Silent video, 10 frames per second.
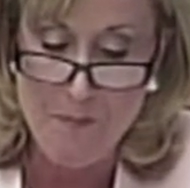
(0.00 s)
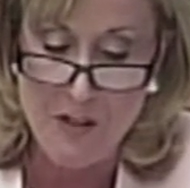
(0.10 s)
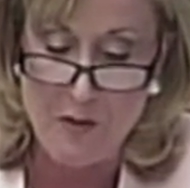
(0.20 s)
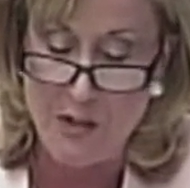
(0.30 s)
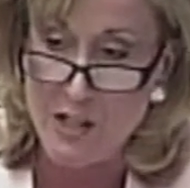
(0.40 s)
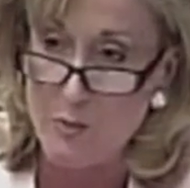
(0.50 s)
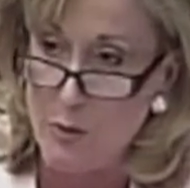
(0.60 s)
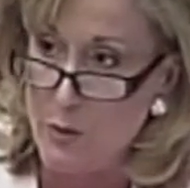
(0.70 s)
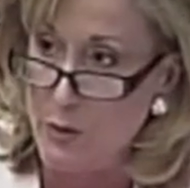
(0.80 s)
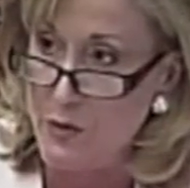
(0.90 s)
if these
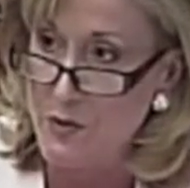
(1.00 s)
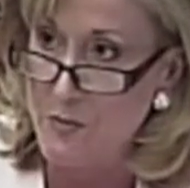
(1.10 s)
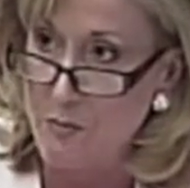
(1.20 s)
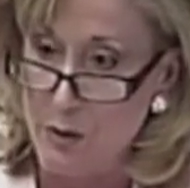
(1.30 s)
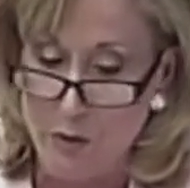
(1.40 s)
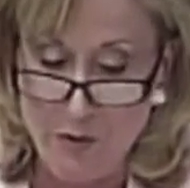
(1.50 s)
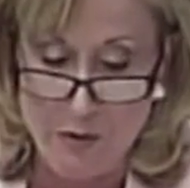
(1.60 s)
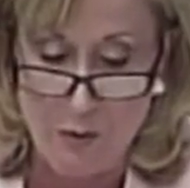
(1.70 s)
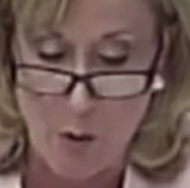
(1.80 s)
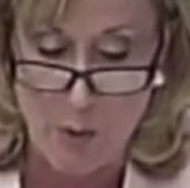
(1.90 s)
rules move
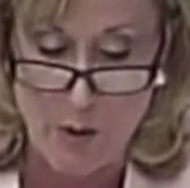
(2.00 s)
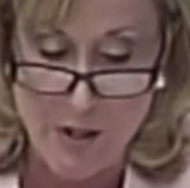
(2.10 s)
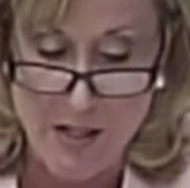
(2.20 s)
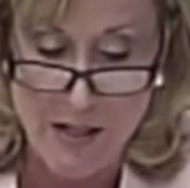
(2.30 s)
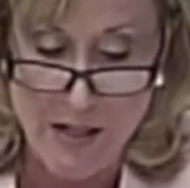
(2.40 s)
forward.